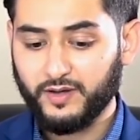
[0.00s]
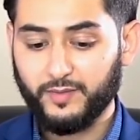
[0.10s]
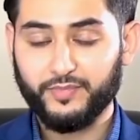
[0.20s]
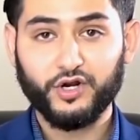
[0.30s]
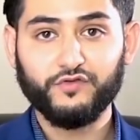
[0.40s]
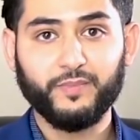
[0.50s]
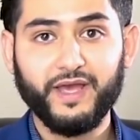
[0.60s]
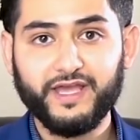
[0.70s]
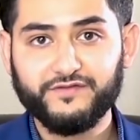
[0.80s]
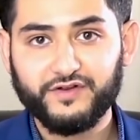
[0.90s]
but
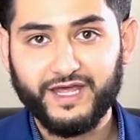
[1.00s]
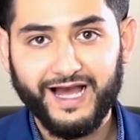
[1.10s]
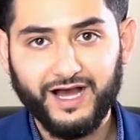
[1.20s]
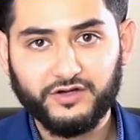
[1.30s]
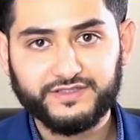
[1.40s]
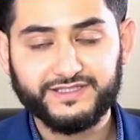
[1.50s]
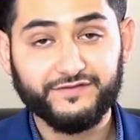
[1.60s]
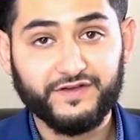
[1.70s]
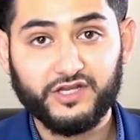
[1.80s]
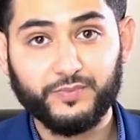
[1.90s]
overpaying for the house,
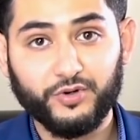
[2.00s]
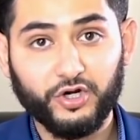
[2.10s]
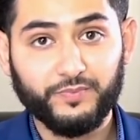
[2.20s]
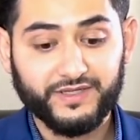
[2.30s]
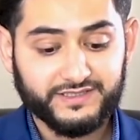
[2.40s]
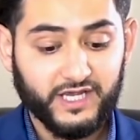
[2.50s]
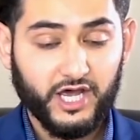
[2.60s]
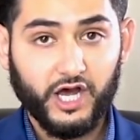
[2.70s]
defeating the purpose